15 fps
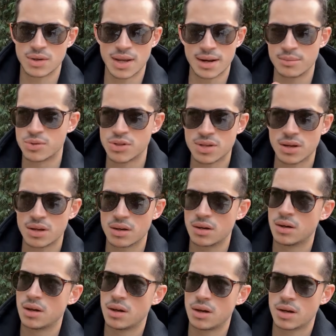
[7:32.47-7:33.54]
And I'm just going to
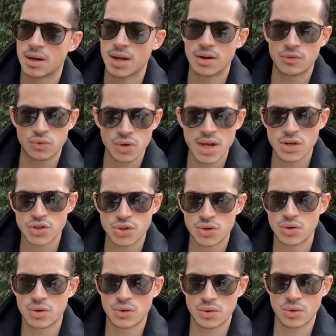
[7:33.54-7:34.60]
kind of
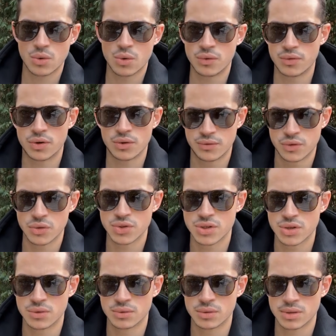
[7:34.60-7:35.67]
reassure her over a voice
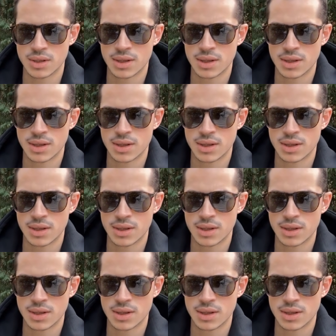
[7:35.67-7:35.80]
note.